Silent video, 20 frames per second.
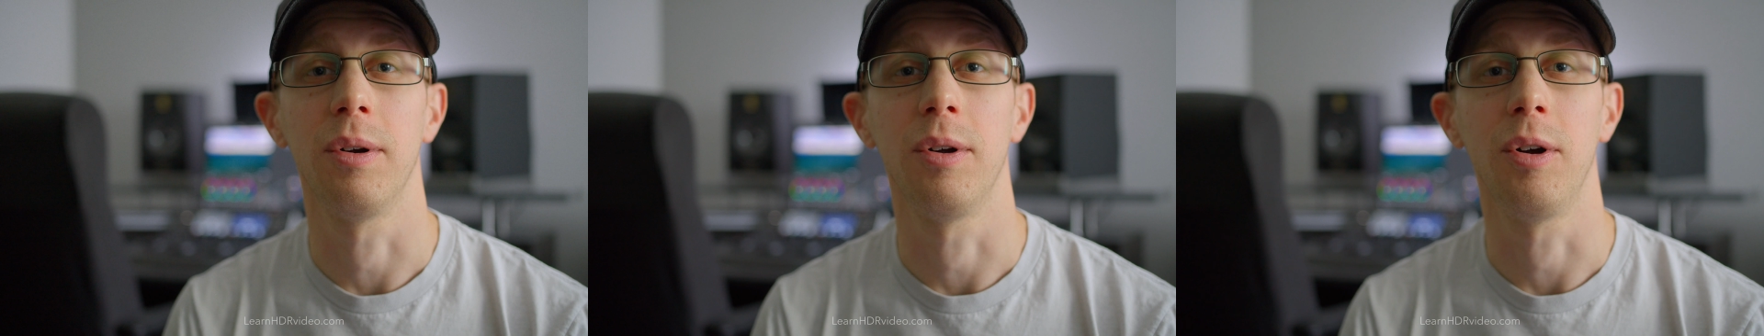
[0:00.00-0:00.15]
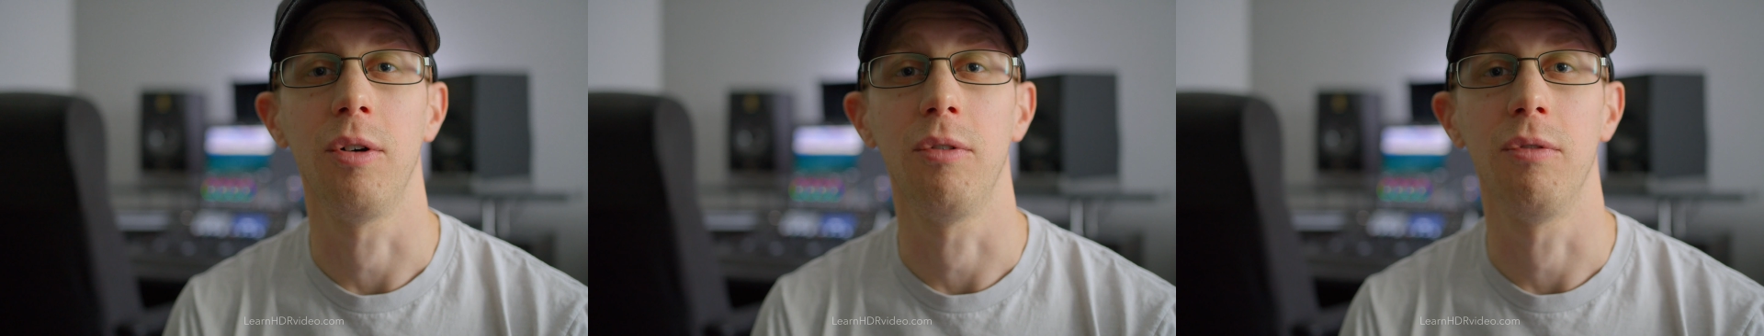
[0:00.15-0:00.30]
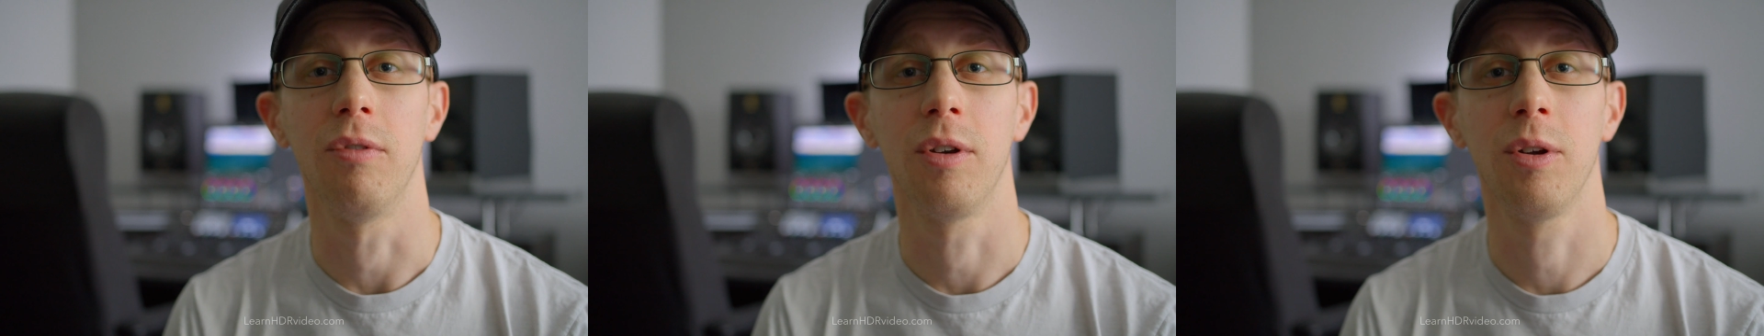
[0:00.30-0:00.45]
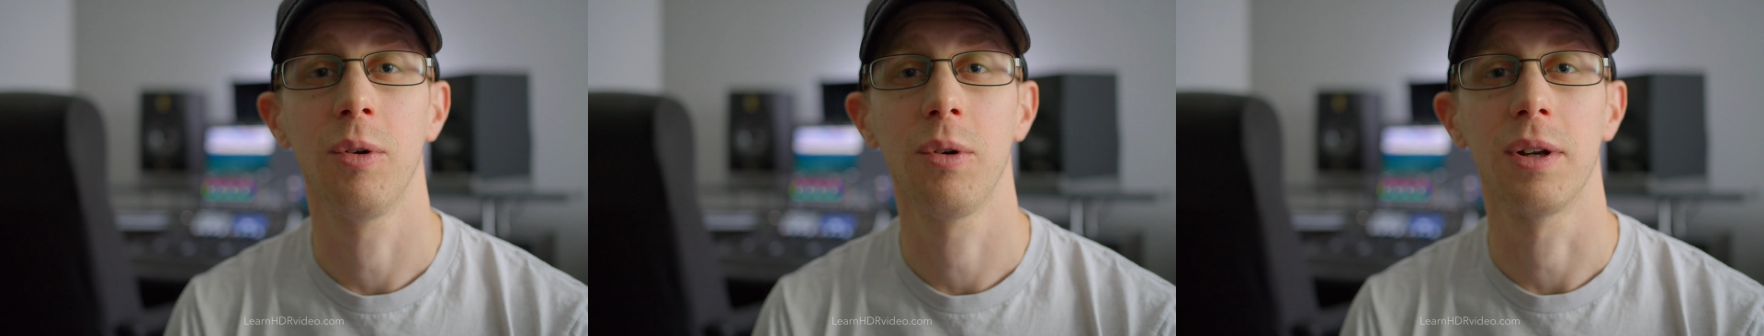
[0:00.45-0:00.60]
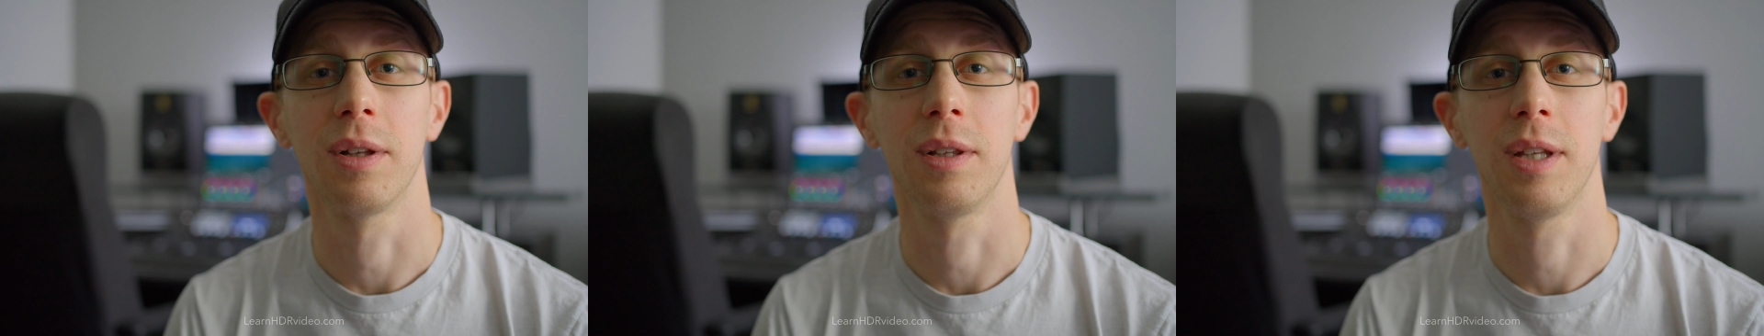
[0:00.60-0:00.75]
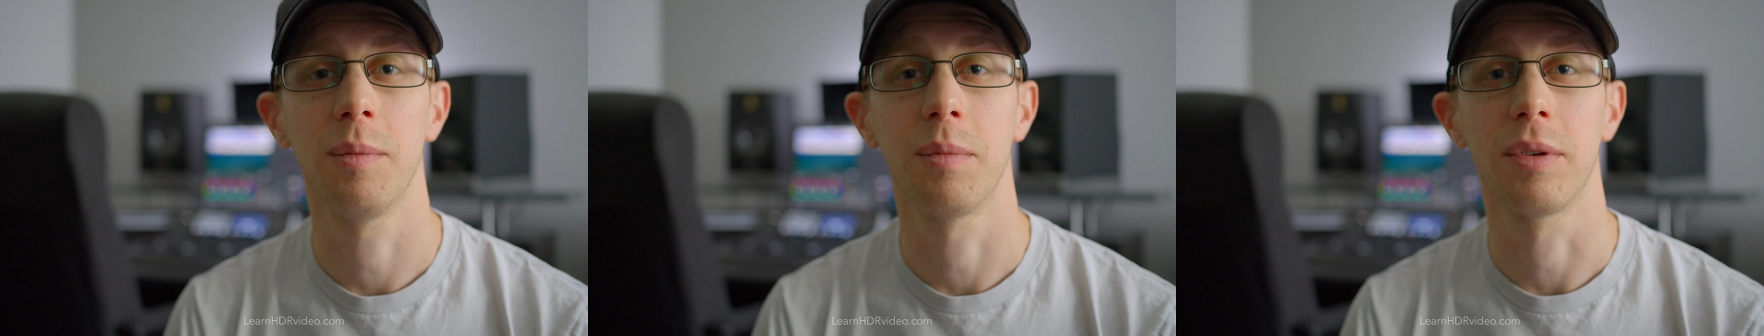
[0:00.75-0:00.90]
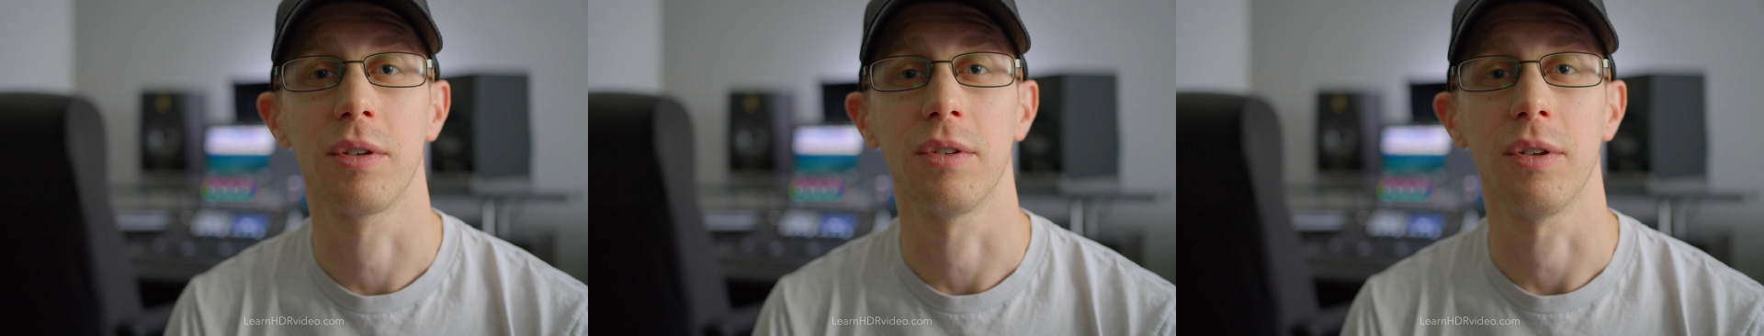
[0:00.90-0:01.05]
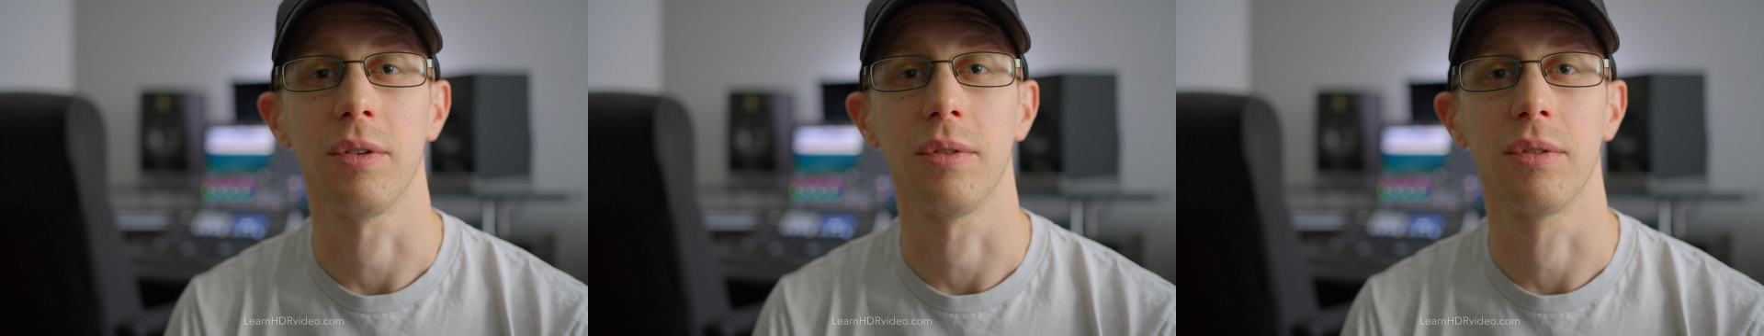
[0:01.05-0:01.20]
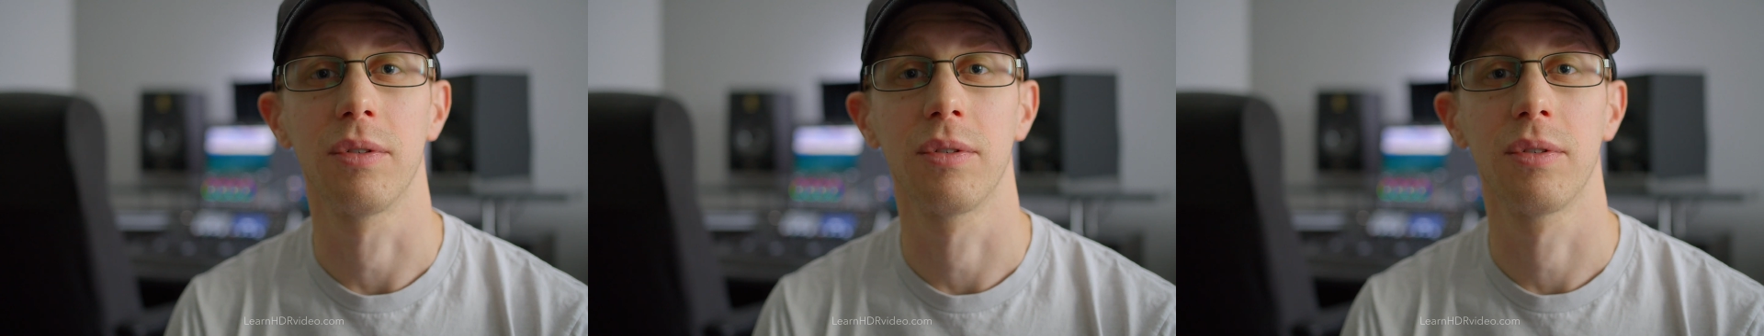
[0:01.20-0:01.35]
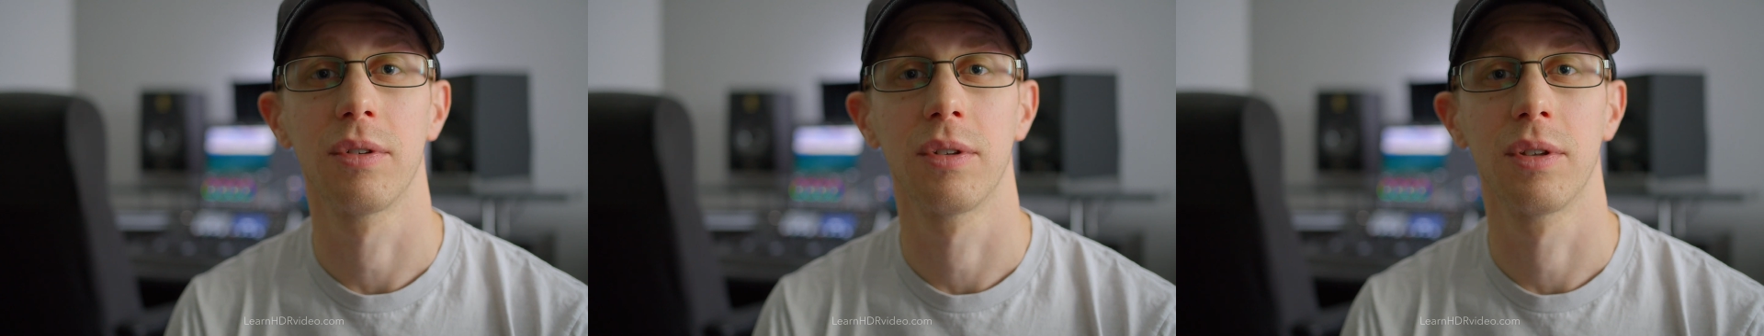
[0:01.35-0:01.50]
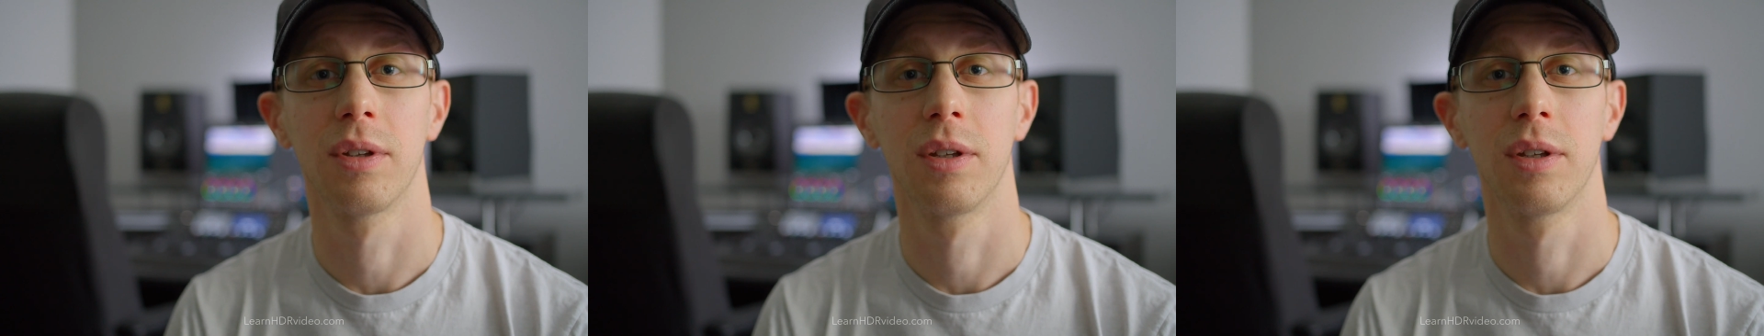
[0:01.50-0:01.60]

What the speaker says: of local dimming zones.